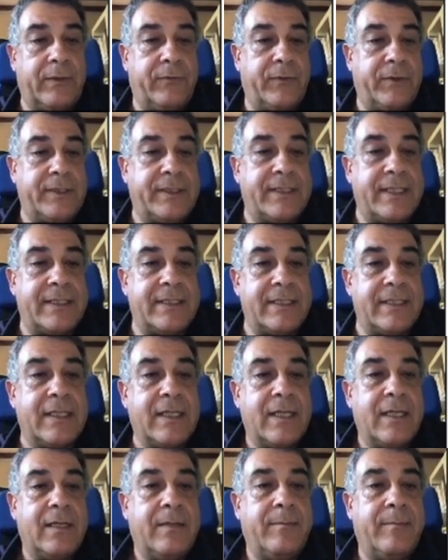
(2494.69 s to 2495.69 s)
For instance,
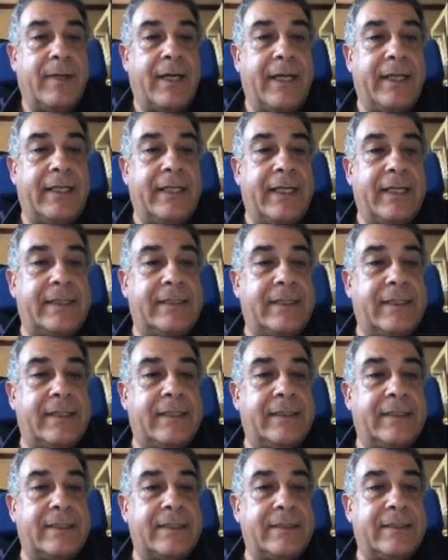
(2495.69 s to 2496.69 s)
by
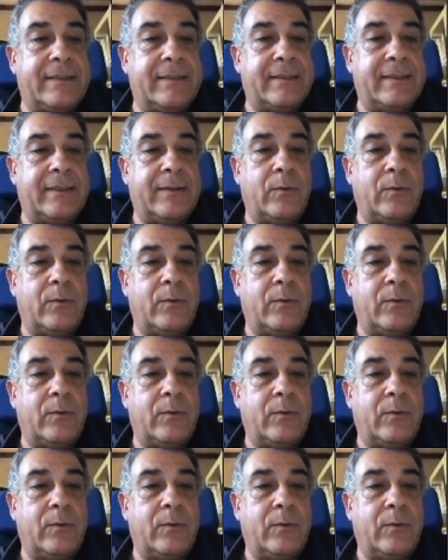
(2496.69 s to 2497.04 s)
letting the